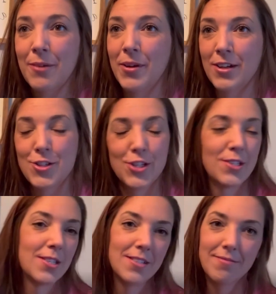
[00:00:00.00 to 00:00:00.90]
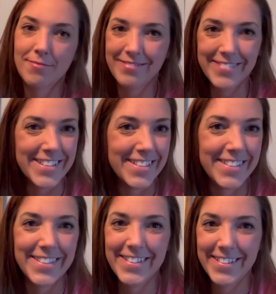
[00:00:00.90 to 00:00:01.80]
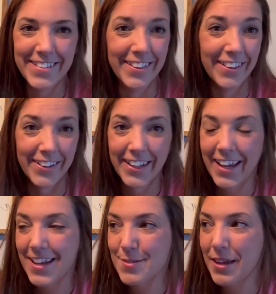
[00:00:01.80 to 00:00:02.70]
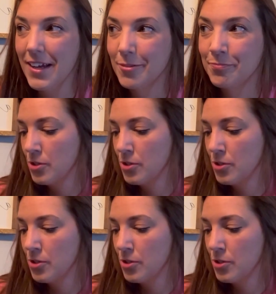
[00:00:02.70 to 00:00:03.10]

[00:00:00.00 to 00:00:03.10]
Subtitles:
We're just learning as we go.